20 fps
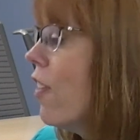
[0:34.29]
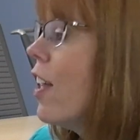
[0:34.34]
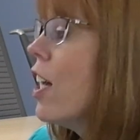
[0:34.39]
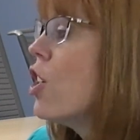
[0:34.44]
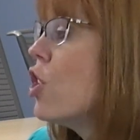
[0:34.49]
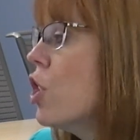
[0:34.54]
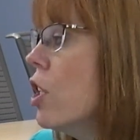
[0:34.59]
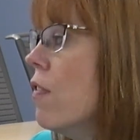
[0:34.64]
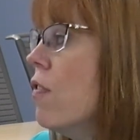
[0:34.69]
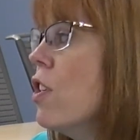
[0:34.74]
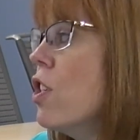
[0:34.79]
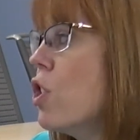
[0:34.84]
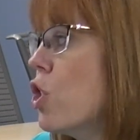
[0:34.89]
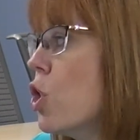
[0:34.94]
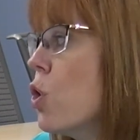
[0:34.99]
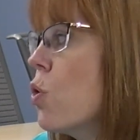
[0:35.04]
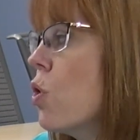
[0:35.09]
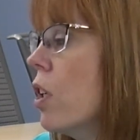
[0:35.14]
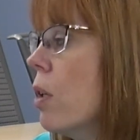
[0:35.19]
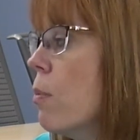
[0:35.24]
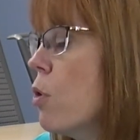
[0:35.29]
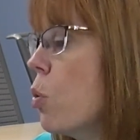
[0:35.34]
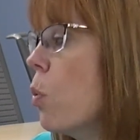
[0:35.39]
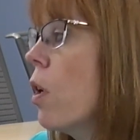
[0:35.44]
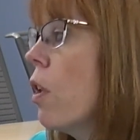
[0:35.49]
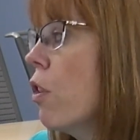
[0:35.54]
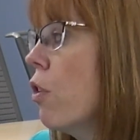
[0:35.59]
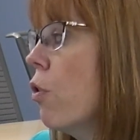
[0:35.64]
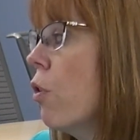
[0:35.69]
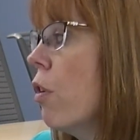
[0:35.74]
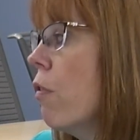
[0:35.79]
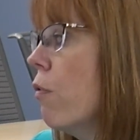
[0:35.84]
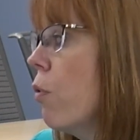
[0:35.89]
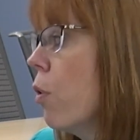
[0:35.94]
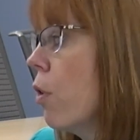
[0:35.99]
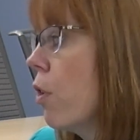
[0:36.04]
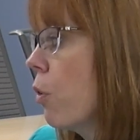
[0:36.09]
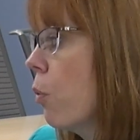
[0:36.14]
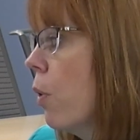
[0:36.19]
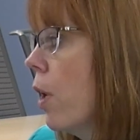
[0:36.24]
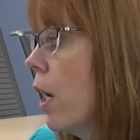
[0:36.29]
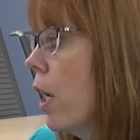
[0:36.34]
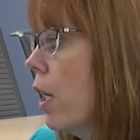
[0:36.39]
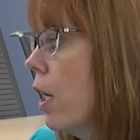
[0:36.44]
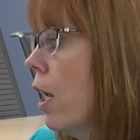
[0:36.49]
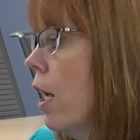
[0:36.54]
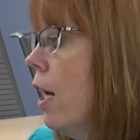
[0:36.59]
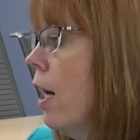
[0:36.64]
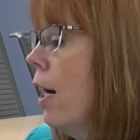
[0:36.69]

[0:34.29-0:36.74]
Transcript: And that shift is usually between third and fourth grade.